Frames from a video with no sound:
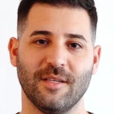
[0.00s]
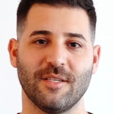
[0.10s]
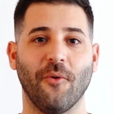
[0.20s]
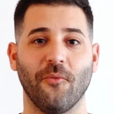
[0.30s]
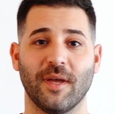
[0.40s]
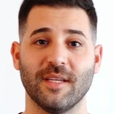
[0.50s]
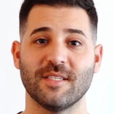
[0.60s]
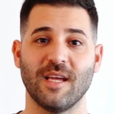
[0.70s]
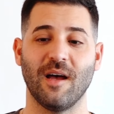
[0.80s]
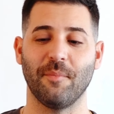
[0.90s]
So we're going to
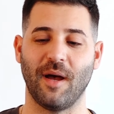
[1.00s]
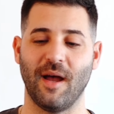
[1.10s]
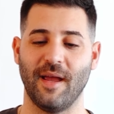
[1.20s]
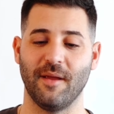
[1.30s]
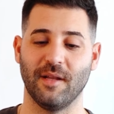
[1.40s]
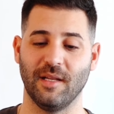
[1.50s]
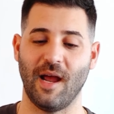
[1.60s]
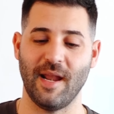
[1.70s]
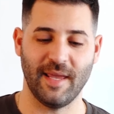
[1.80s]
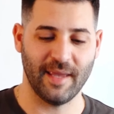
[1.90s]
start by
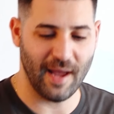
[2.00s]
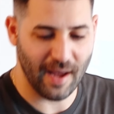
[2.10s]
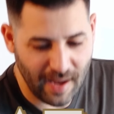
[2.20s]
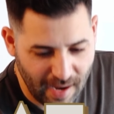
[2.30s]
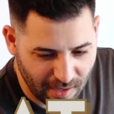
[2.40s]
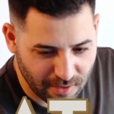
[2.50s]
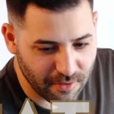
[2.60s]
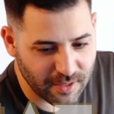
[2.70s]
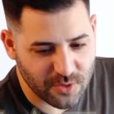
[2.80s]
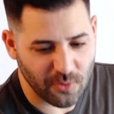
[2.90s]
lining
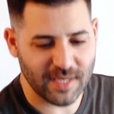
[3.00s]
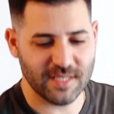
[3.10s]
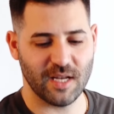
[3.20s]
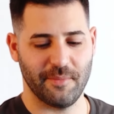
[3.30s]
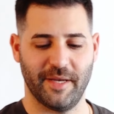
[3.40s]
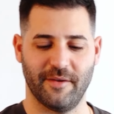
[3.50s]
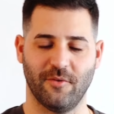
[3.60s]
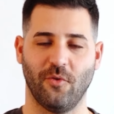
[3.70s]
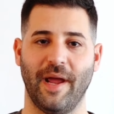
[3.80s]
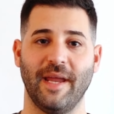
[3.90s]
our 20 centimeter
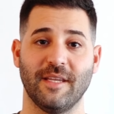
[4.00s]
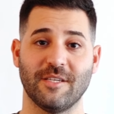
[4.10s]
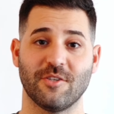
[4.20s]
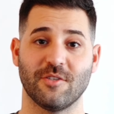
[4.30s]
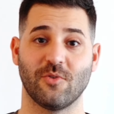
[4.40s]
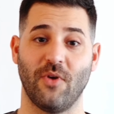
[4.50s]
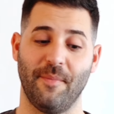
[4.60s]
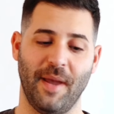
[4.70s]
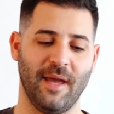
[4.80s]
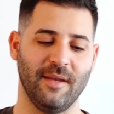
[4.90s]
or 8-inch square
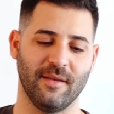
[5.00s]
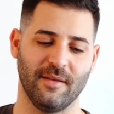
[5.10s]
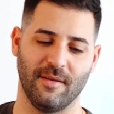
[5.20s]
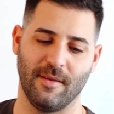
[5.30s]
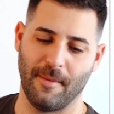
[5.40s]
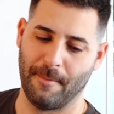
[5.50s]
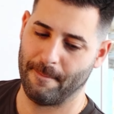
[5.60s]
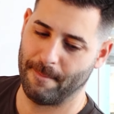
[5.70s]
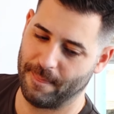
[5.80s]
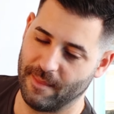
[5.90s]
pan
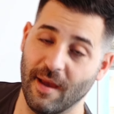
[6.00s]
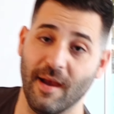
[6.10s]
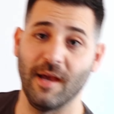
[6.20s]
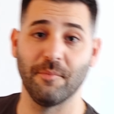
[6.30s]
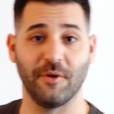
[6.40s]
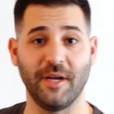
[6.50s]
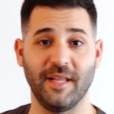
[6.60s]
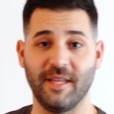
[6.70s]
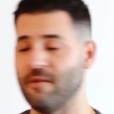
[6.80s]
and preheating the